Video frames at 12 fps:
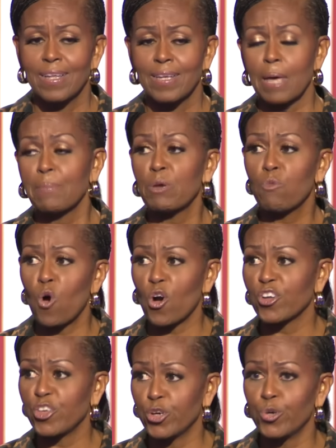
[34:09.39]
let me
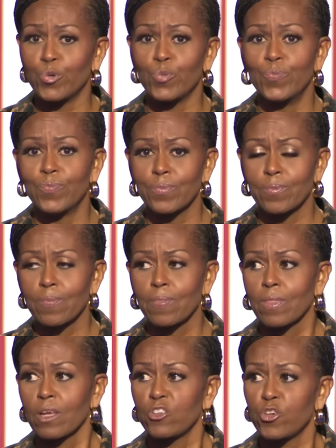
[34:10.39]
warn you
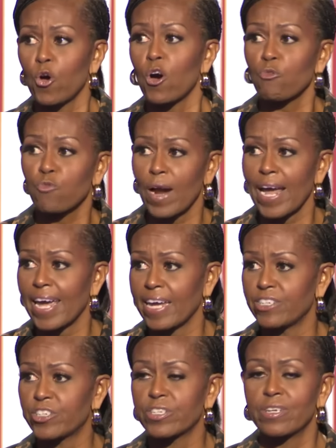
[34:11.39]
your
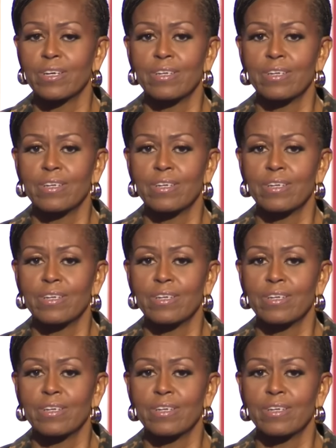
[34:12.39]
rage